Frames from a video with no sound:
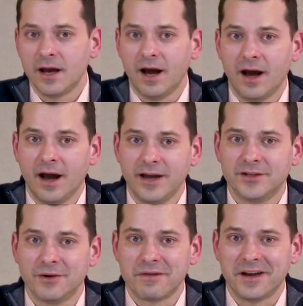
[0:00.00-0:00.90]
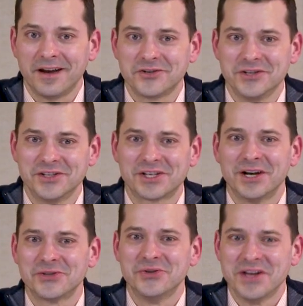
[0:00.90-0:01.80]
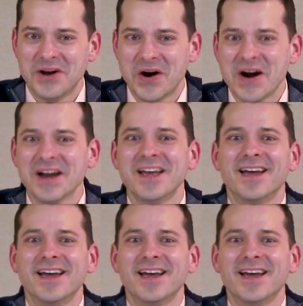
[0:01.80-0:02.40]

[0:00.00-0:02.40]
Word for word: Uh, I don't think I should discuss who they are,